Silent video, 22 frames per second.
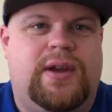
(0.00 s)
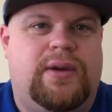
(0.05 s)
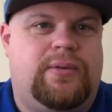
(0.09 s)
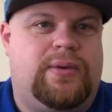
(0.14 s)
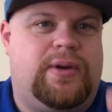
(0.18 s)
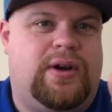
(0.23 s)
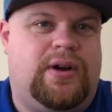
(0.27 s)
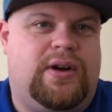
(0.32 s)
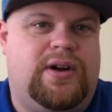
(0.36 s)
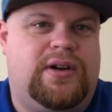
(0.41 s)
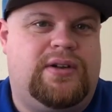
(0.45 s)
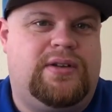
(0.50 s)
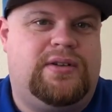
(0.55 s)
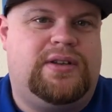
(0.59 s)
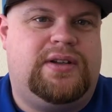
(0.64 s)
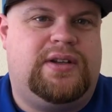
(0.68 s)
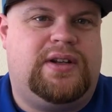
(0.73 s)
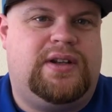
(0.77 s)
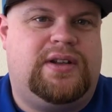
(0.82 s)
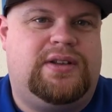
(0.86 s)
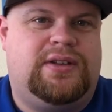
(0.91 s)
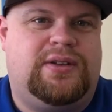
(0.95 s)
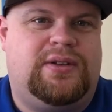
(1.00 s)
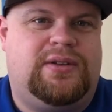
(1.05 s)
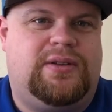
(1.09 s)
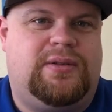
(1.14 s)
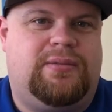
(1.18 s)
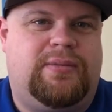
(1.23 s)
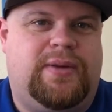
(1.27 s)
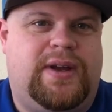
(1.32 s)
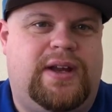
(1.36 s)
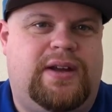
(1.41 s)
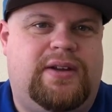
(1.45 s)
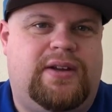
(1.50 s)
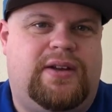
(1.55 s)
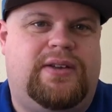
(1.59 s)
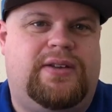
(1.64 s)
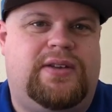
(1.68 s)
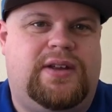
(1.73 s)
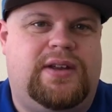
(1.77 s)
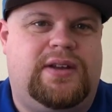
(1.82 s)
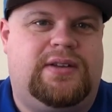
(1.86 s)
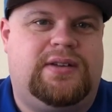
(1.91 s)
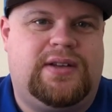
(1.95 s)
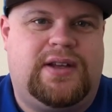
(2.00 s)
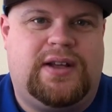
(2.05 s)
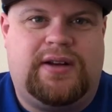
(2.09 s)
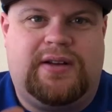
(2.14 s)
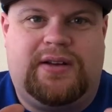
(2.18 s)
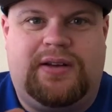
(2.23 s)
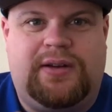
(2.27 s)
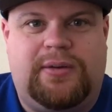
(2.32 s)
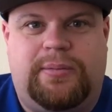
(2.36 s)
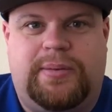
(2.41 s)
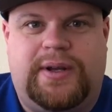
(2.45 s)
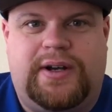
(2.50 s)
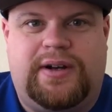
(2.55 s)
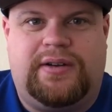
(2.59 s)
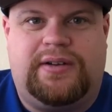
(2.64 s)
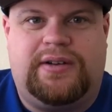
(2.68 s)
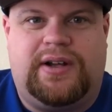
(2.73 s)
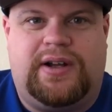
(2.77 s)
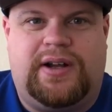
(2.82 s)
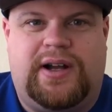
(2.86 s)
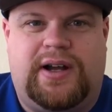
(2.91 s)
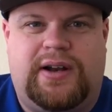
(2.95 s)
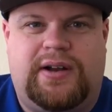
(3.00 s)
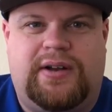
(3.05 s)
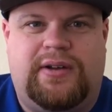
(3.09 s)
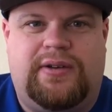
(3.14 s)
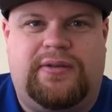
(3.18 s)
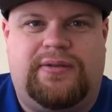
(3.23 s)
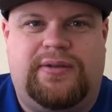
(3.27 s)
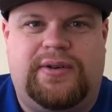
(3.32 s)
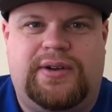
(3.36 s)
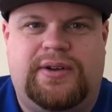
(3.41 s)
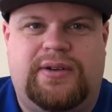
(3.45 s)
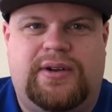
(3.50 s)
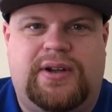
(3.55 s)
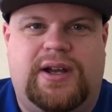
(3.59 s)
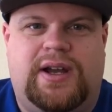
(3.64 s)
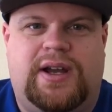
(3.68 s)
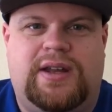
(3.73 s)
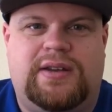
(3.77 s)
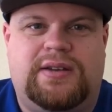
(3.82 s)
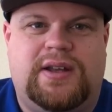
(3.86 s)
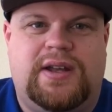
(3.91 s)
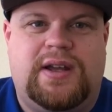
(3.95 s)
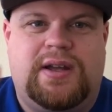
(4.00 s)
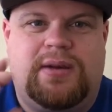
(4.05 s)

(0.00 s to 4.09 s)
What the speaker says: We are using an external mic on this to get a little better audio for you guys,